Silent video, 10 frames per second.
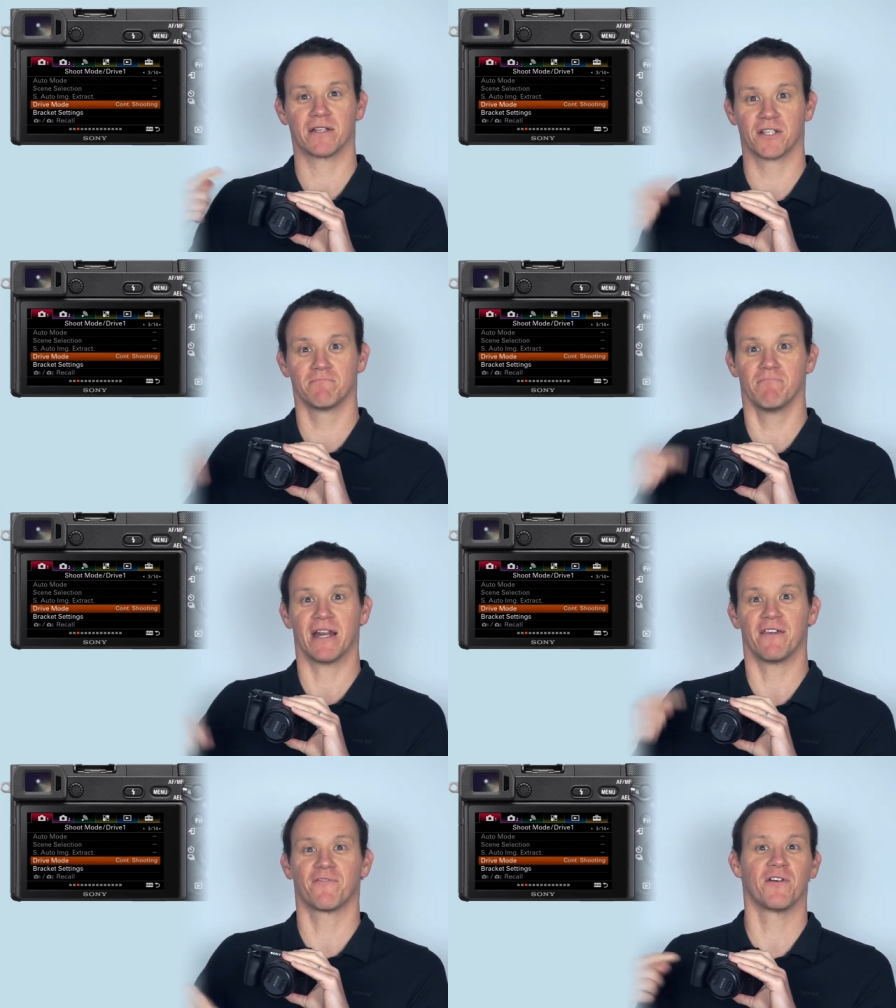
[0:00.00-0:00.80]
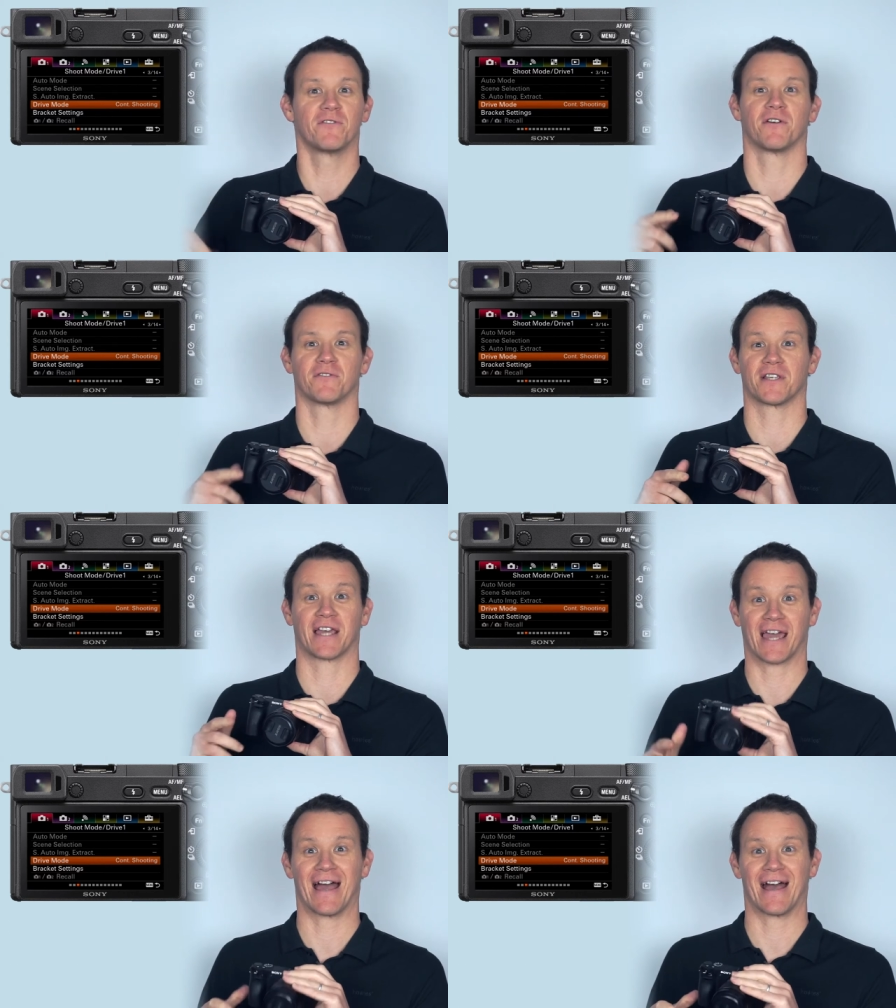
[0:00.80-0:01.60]
as many photos as
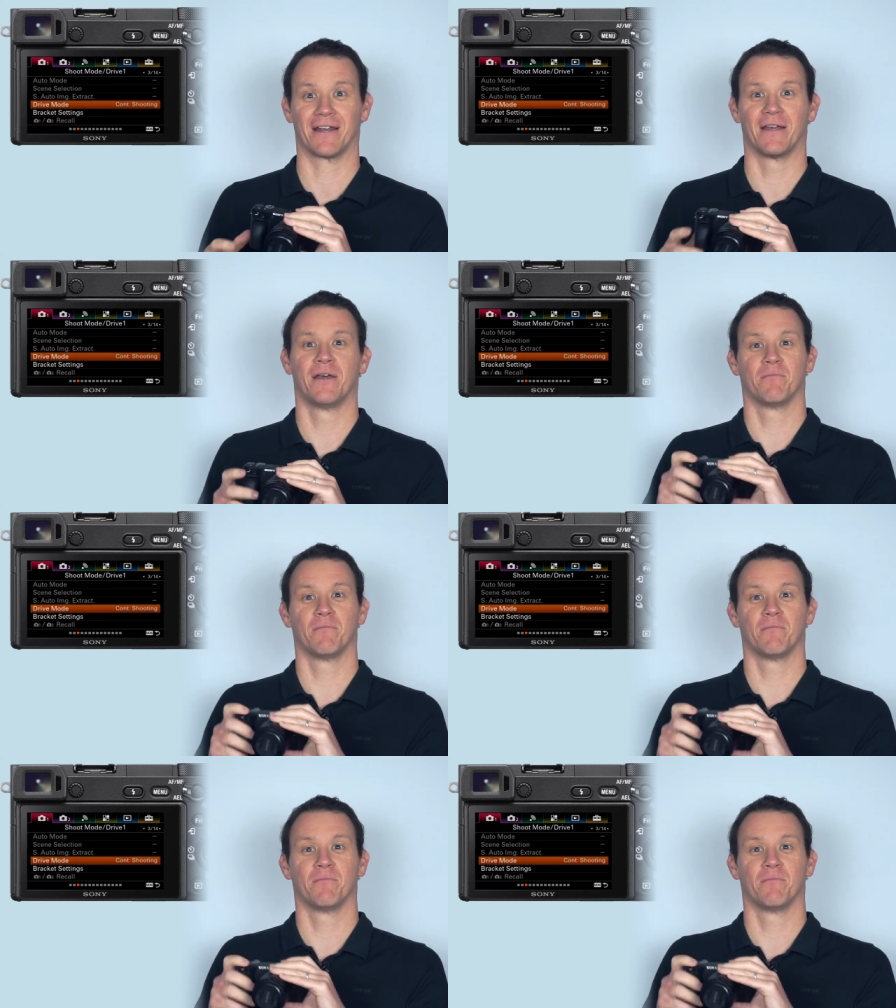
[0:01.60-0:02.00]
it can,